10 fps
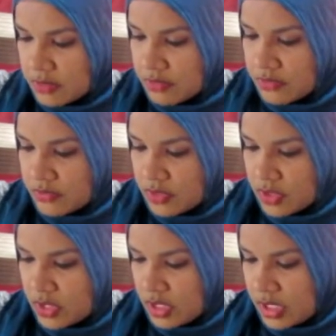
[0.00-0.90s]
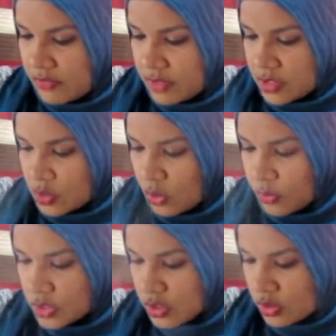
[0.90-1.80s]
if it's
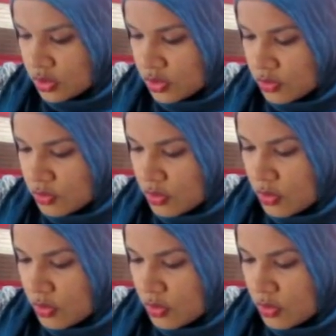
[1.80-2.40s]
almost cooked through or